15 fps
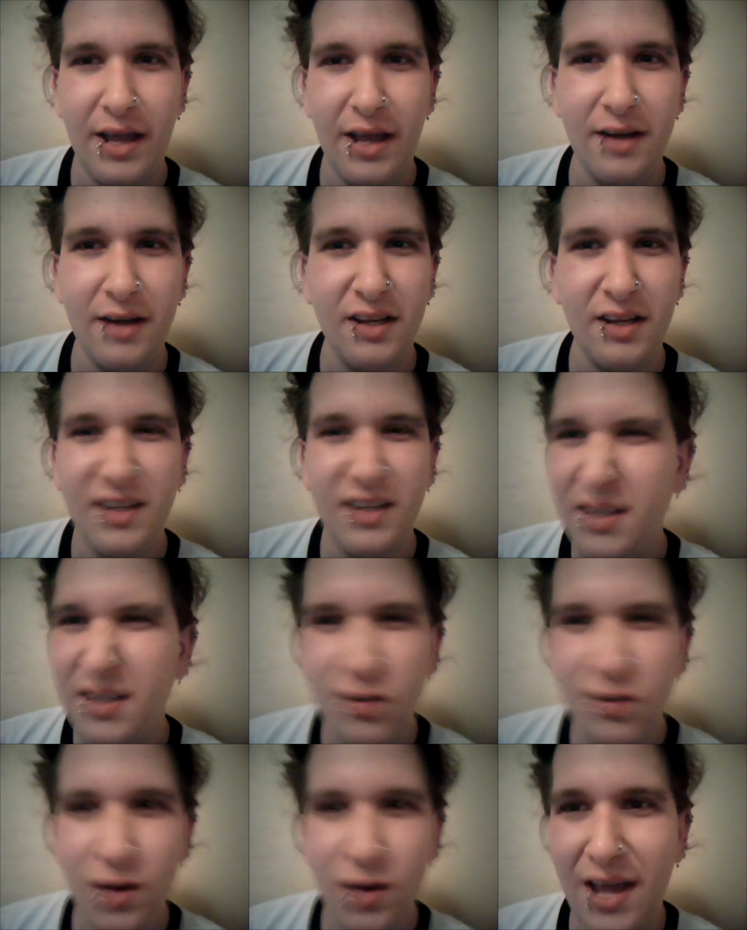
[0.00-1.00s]
and
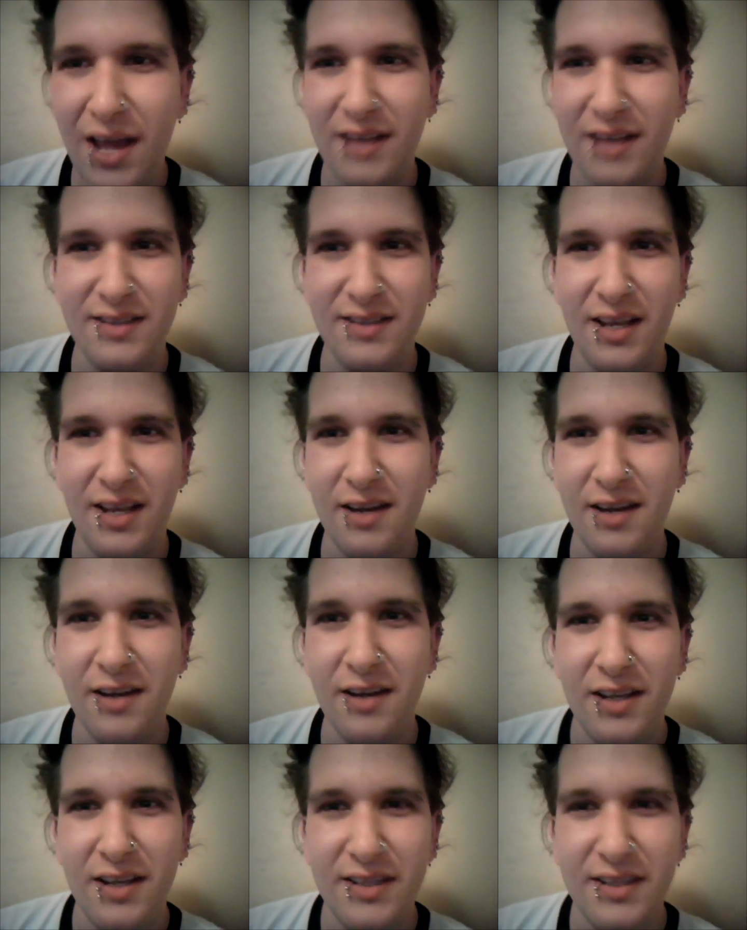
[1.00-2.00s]
kiss her ass and